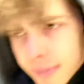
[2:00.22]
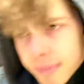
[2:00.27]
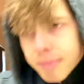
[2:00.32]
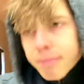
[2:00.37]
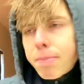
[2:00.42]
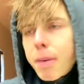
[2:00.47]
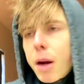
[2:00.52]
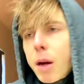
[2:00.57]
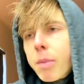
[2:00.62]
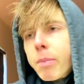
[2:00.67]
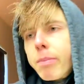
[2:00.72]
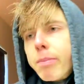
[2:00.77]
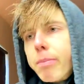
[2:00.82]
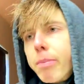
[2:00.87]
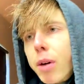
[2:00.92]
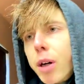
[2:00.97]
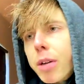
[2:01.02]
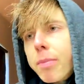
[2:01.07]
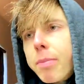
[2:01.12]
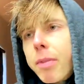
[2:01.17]
Boom.
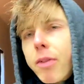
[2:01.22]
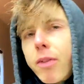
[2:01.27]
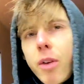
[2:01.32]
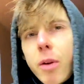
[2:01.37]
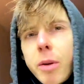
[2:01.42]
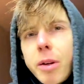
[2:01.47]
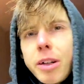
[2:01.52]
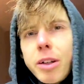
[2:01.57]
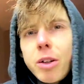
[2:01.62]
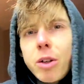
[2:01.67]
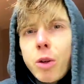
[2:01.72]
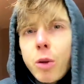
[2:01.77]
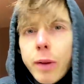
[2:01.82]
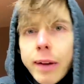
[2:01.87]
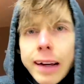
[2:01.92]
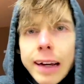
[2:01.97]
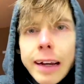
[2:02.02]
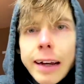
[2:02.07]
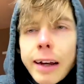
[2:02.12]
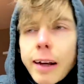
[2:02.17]
But before we do,
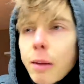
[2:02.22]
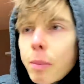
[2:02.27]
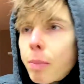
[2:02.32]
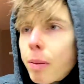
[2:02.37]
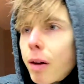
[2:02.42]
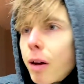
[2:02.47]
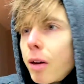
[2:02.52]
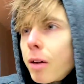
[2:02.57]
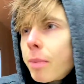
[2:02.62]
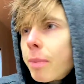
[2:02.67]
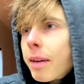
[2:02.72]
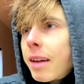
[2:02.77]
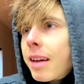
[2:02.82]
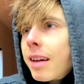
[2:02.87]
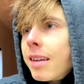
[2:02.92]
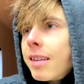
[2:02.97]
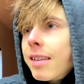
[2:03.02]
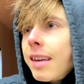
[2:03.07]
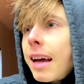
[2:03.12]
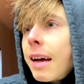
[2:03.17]
quick little plug,
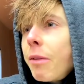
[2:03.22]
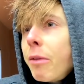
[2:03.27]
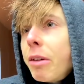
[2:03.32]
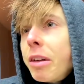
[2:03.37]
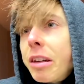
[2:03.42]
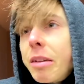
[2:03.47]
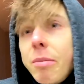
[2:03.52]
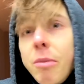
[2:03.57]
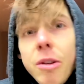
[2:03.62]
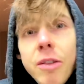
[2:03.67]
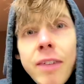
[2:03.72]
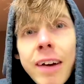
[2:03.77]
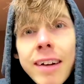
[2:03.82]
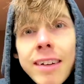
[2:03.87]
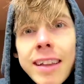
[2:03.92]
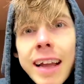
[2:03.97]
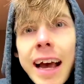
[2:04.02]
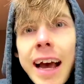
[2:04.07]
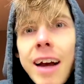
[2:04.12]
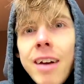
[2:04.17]
because I want to move
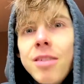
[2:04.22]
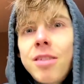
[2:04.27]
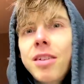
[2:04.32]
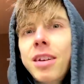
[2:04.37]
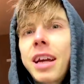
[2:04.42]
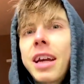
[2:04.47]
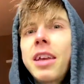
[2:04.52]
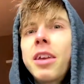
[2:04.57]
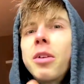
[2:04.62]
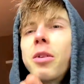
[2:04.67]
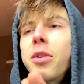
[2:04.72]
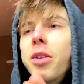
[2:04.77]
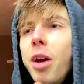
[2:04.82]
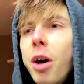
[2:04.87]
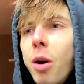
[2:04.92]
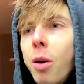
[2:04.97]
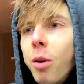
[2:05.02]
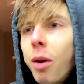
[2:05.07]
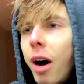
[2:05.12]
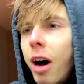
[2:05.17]
out the house, okay? You
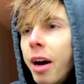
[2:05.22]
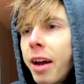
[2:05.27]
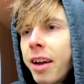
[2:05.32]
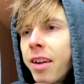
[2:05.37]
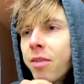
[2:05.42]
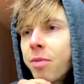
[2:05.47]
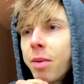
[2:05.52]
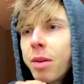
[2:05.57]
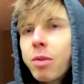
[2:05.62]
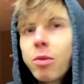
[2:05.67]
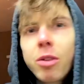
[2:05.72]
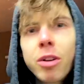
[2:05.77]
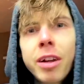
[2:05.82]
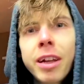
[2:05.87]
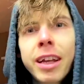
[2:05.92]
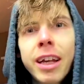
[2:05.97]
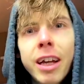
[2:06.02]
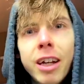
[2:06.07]
know, I have been running